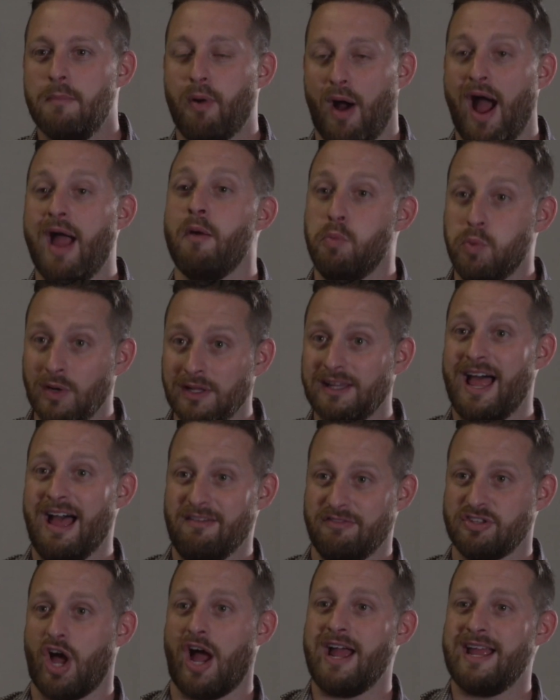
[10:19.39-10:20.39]
But I will
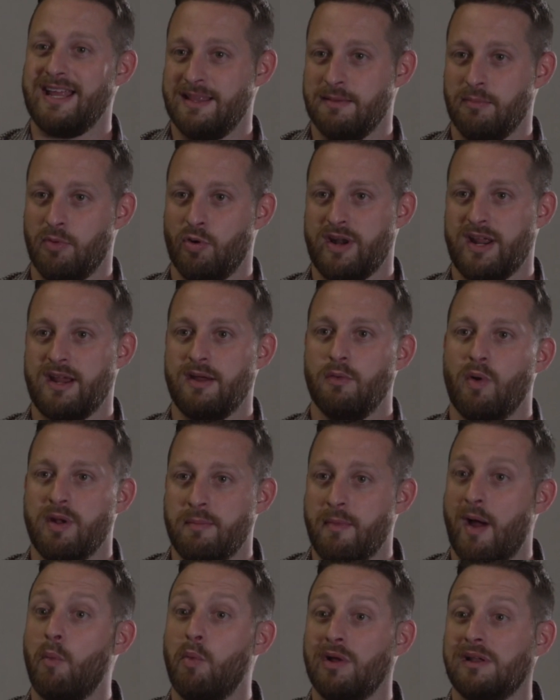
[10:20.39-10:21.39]
have a diet in the morning
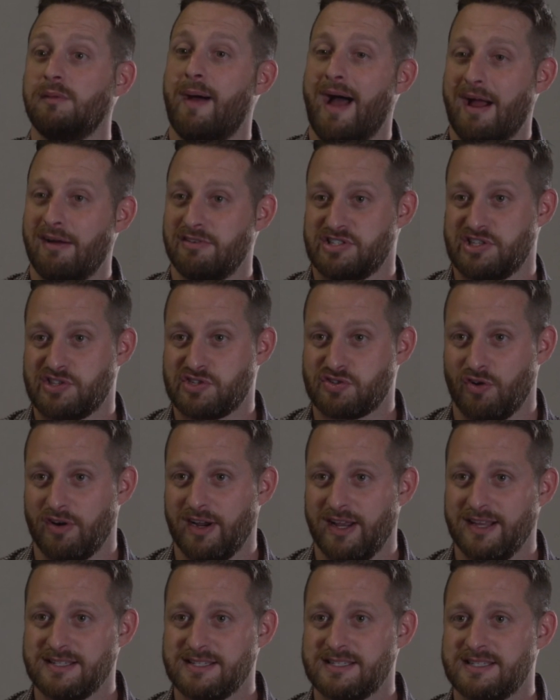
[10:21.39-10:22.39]
when my willpower is the
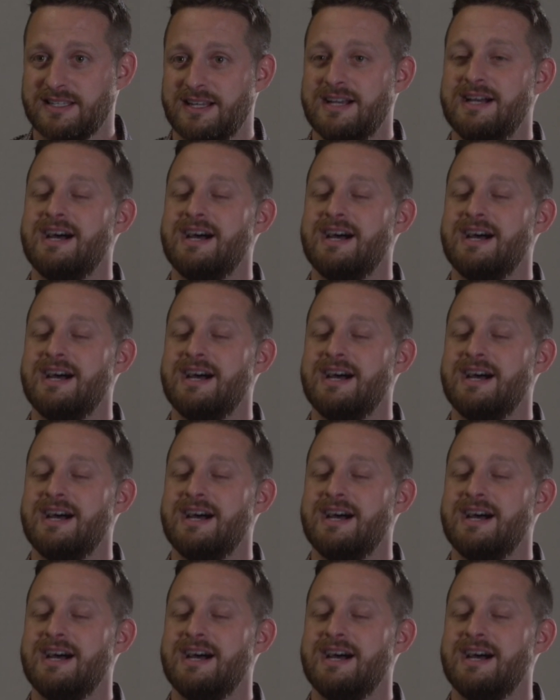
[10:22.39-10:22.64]
strongest.